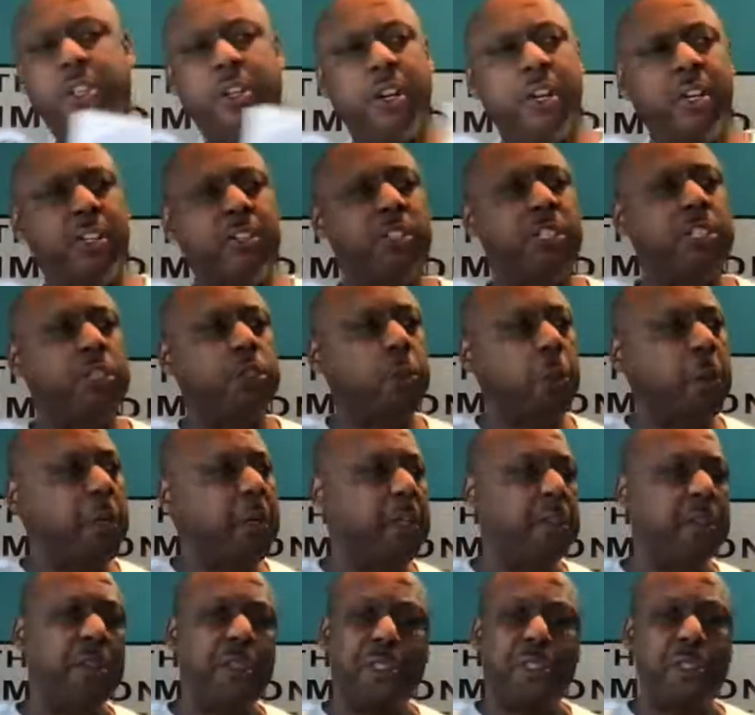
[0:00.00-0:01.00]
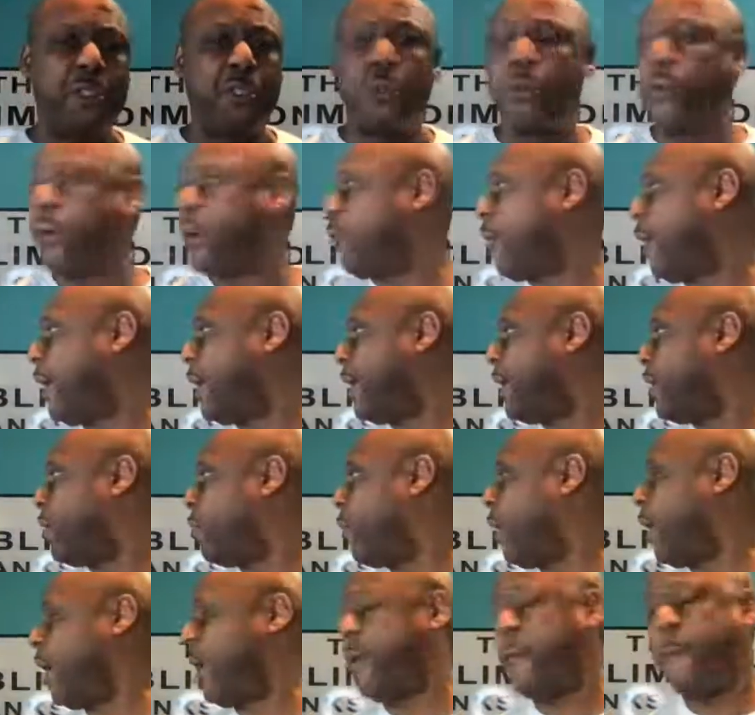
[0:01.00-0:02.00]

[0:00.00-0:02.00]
to 120, you're doing great anyway.